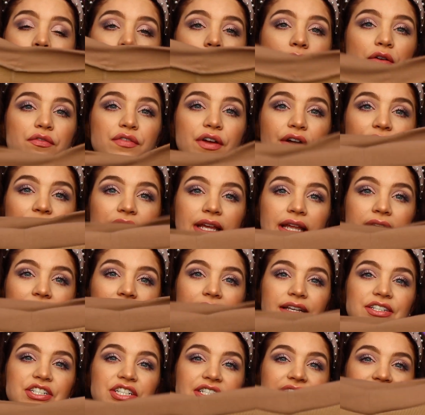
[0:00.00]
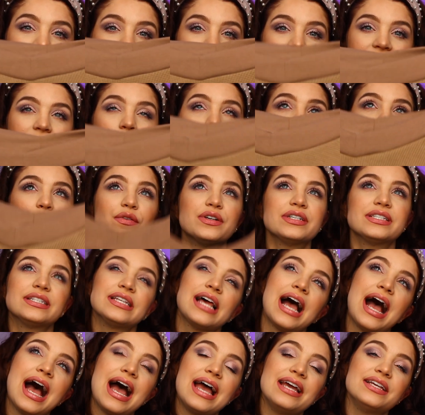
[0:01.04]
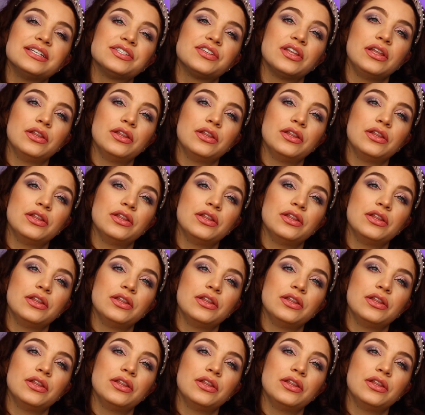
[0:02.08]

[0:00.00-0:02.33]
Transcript: are very just like oversized.